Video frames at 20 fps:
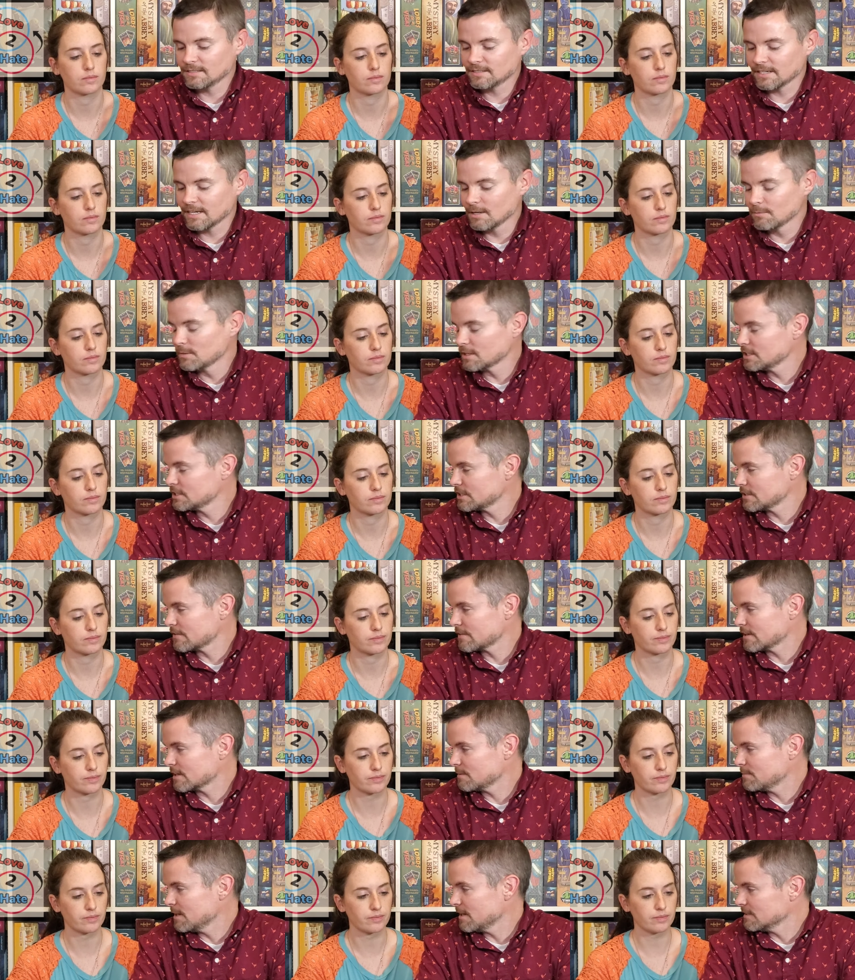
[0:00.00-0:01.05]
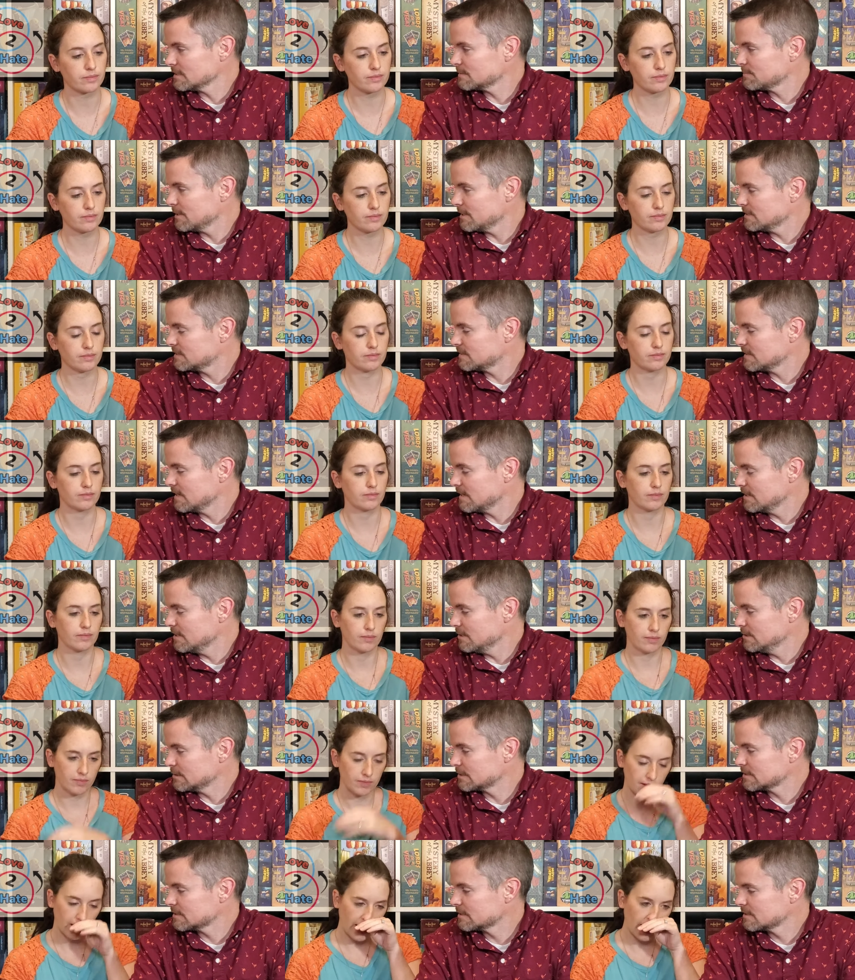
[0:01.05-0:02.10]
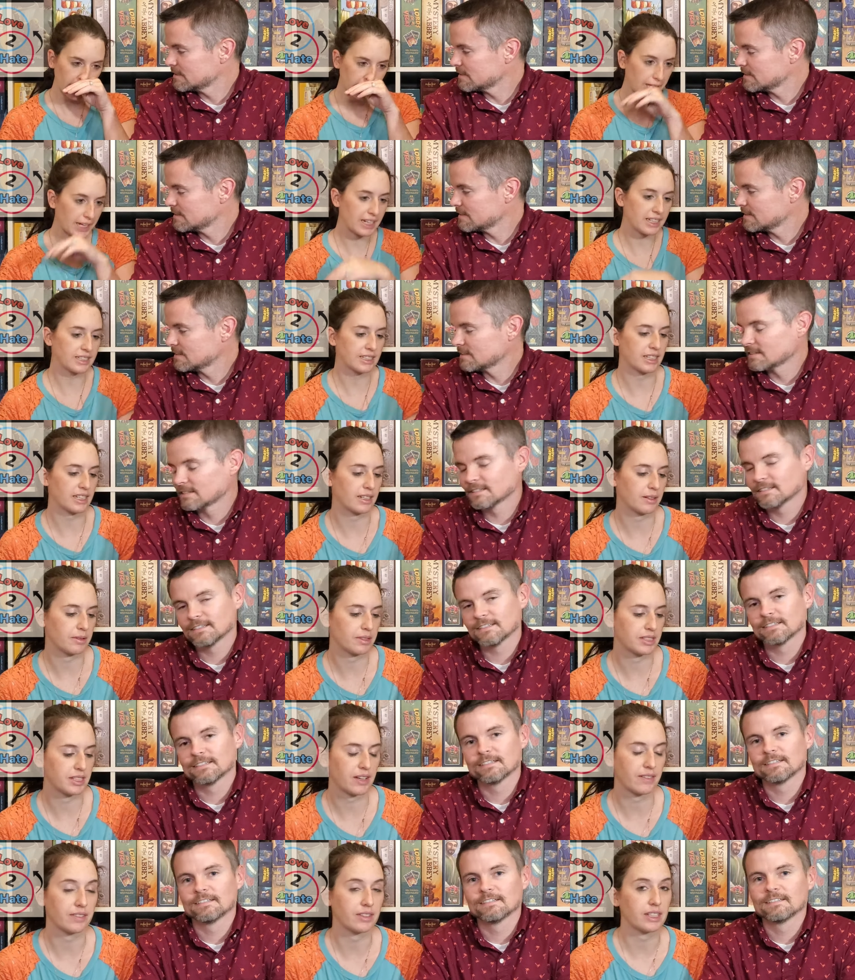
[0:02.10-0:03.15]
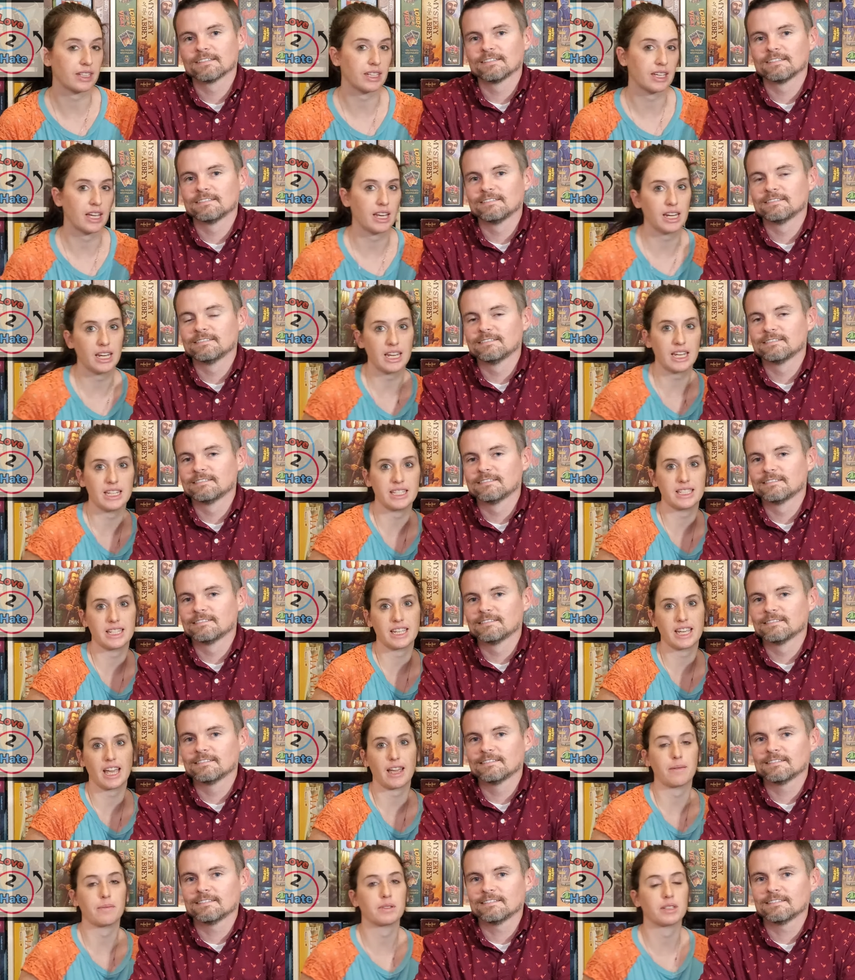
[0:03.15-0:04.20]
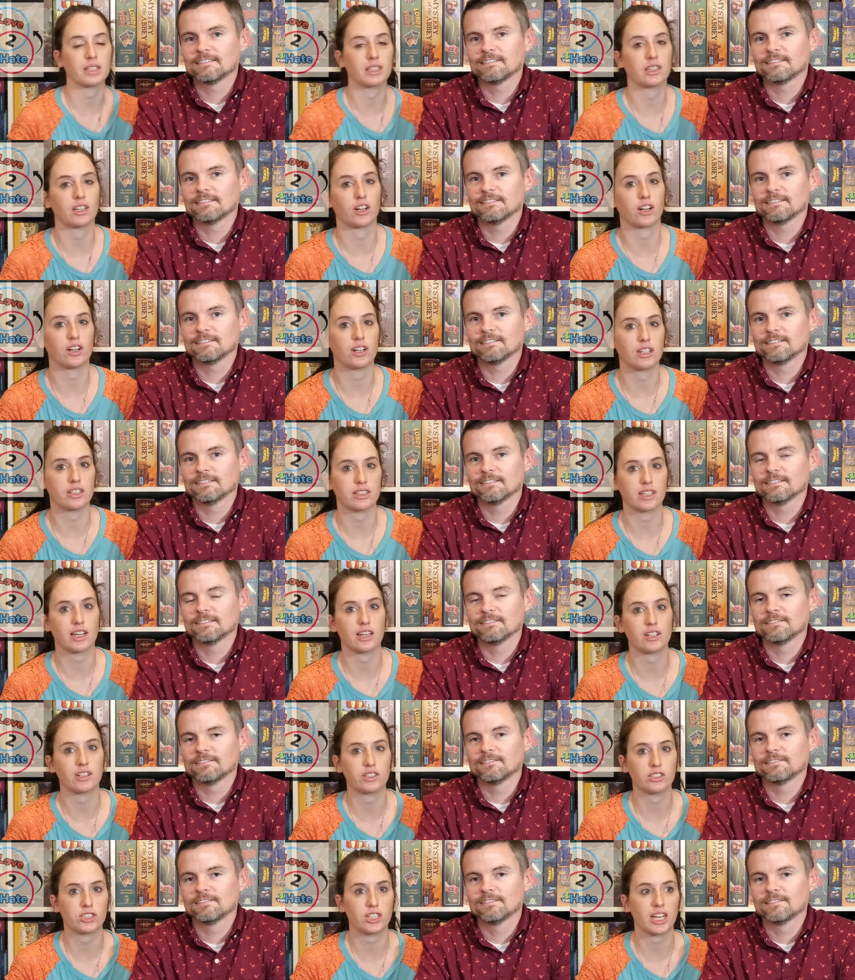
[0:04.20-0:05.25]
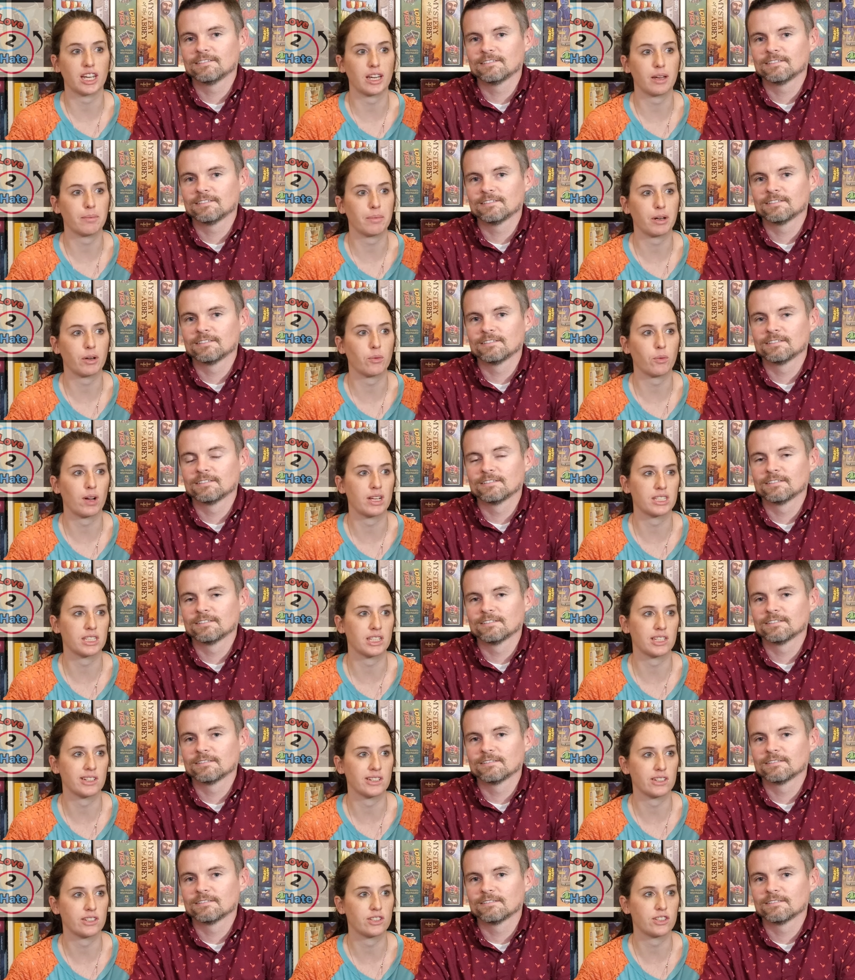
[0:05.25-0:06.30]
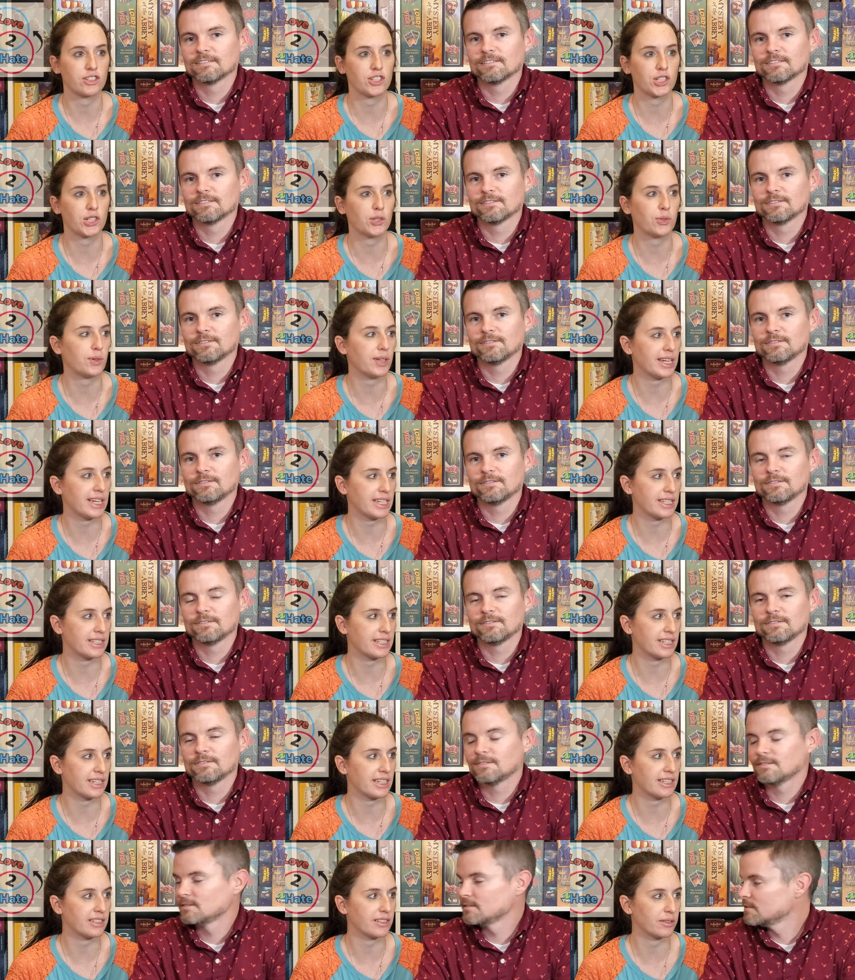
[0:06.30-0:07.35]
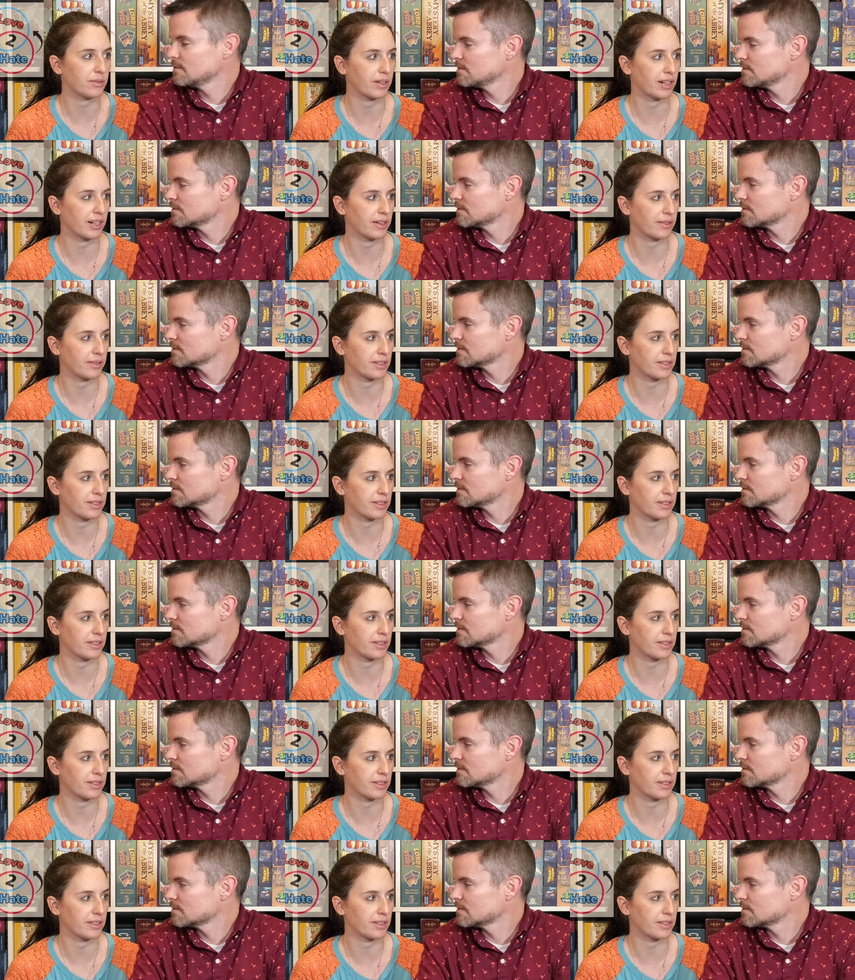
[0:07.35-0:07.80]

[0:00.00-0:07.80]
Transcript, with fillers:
Speaker 1: Sam, what did you think about Space Dinos?
Speaker 2: I liked it. It was definitely an easy game to learn and to understand, but it wasn't too easy to where it